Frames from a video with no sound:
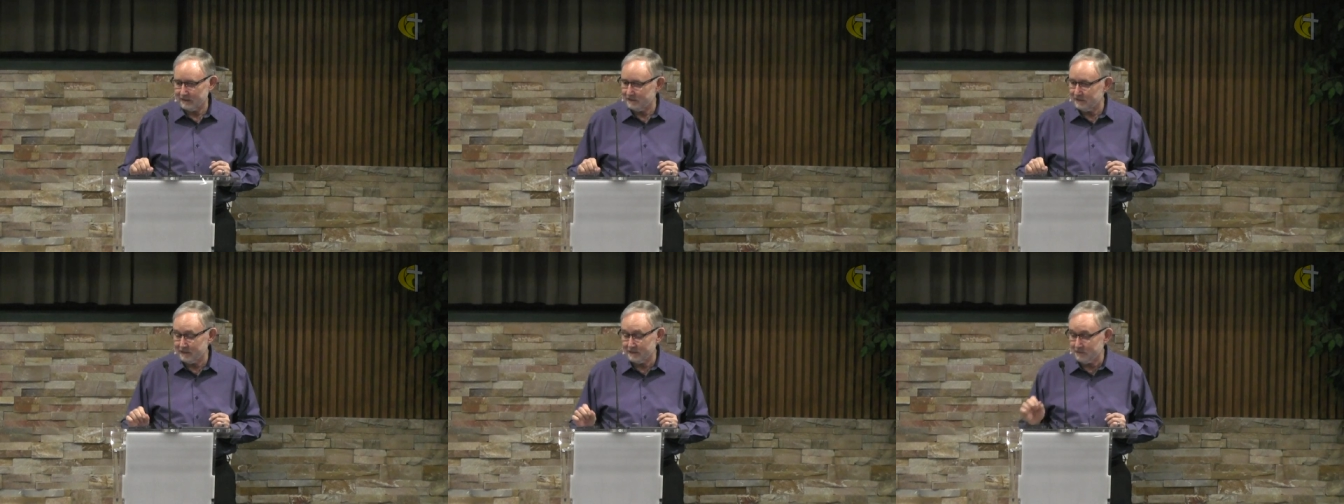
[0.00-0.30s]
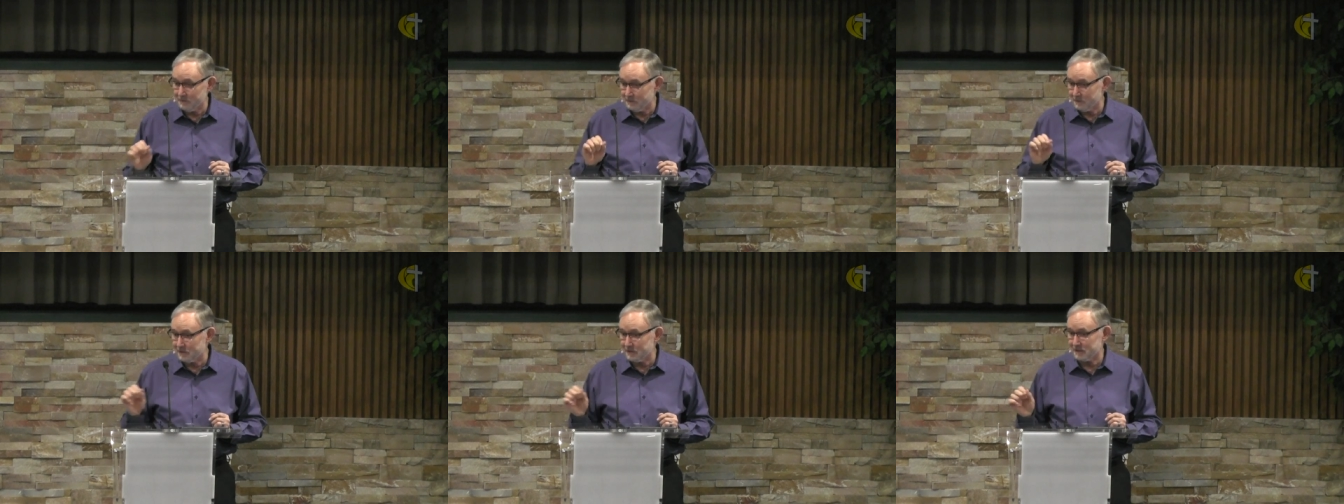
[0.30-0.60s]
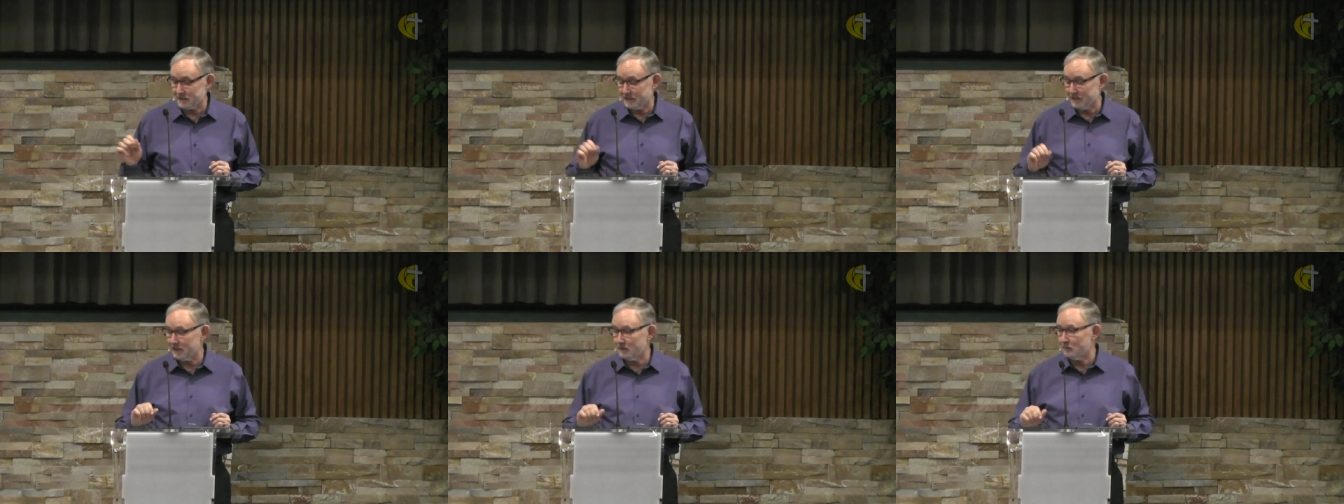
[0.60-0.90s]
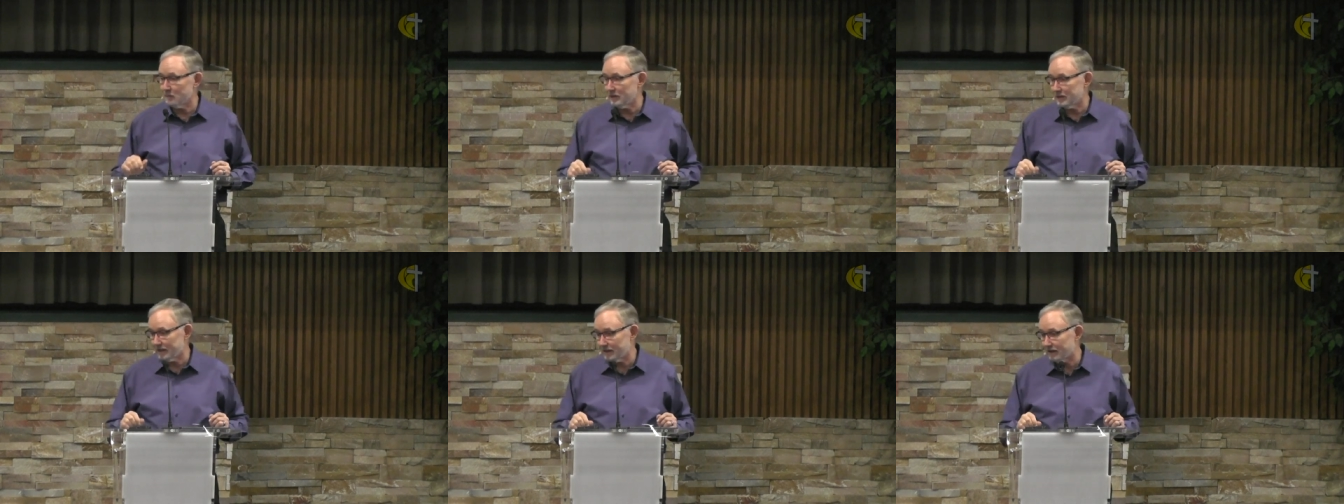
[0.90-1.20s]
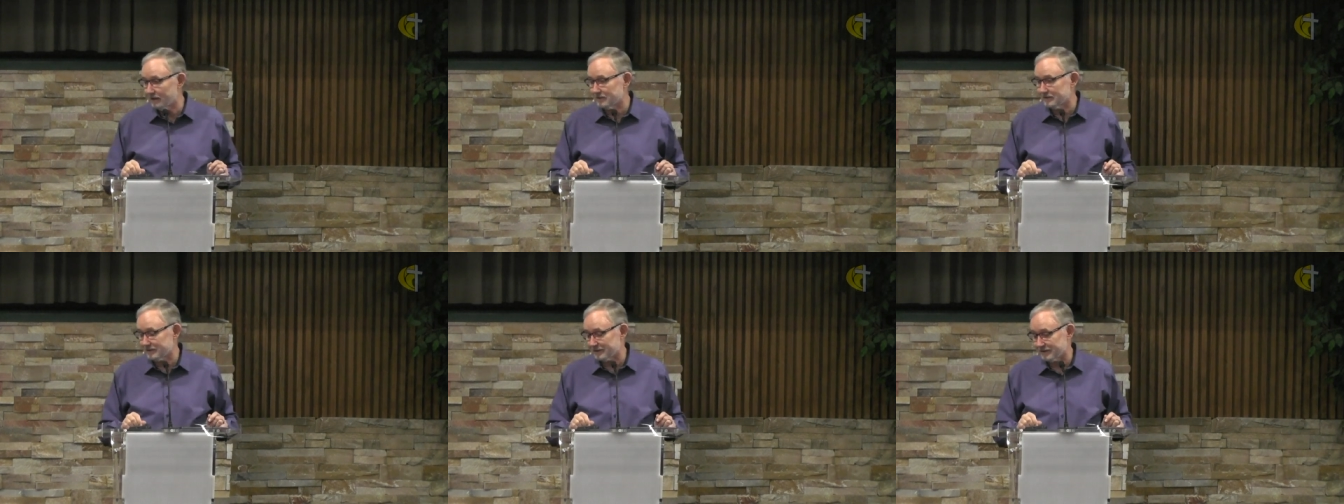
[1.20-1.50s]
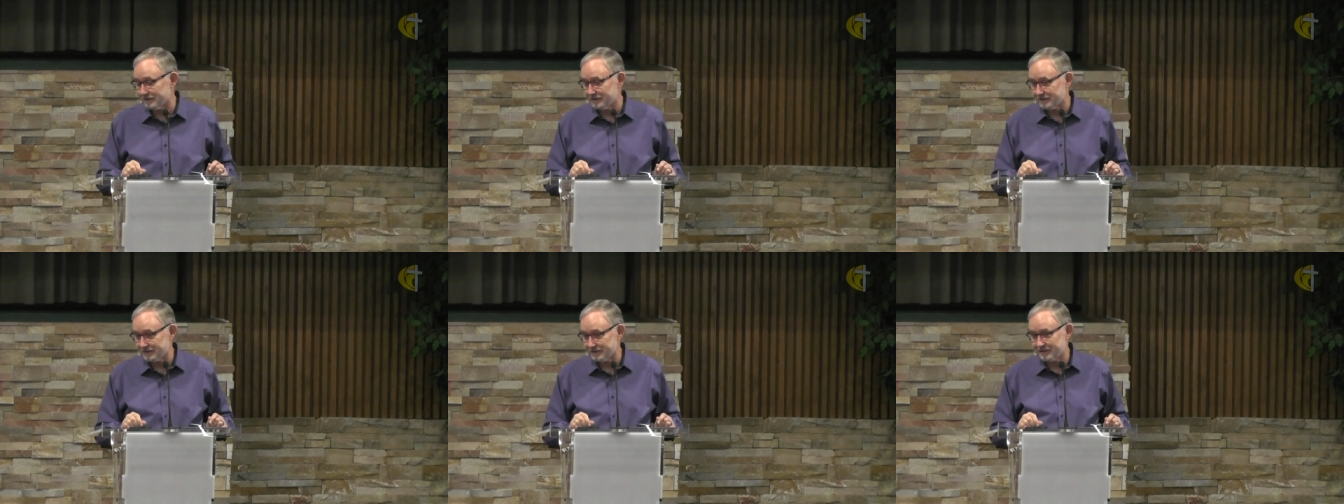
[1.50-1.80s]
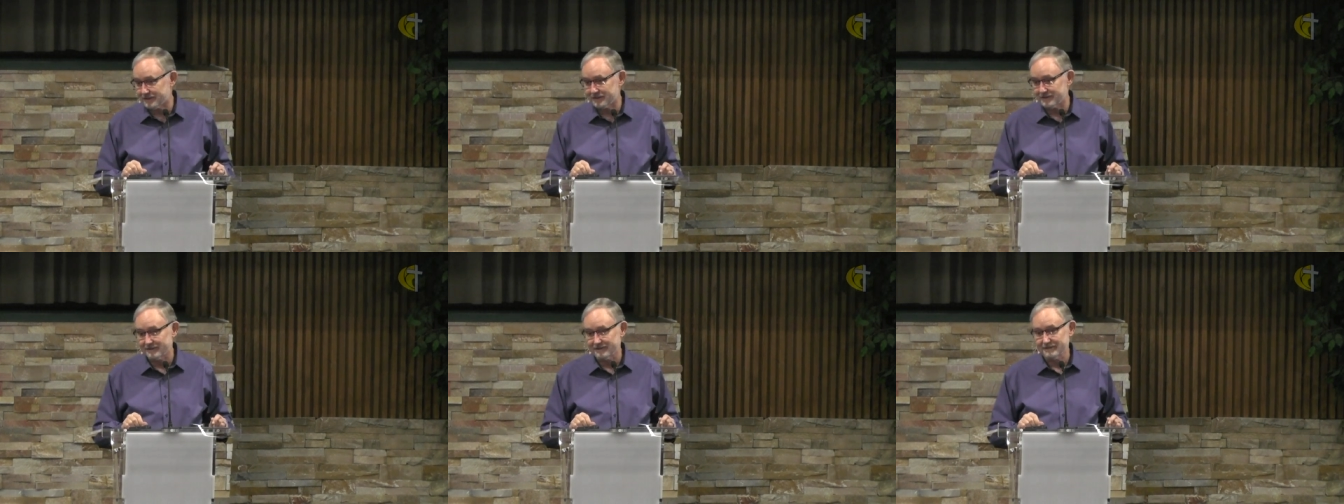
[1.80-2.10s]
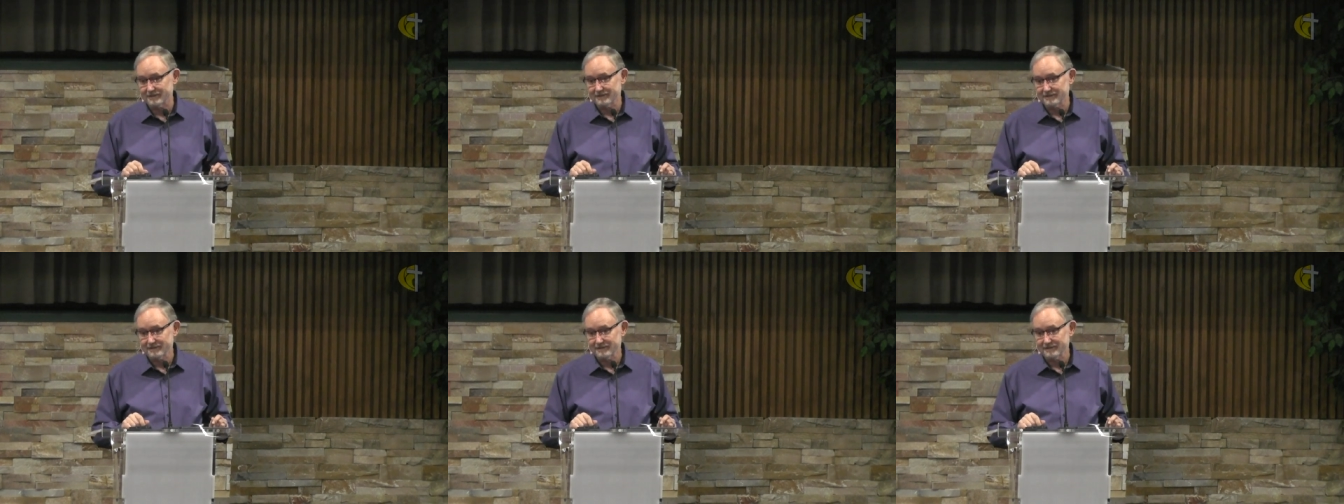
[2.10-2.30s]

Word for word: neither does anyone else's,